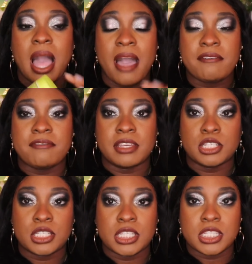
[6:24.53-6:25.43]
I
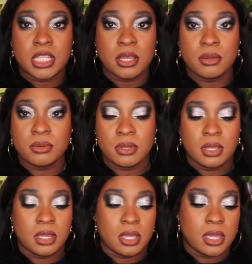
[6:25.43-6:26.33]
finished this though,
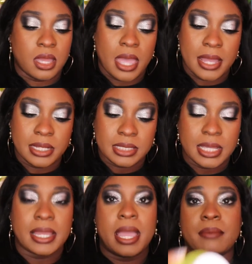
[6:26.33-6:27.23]
and it's like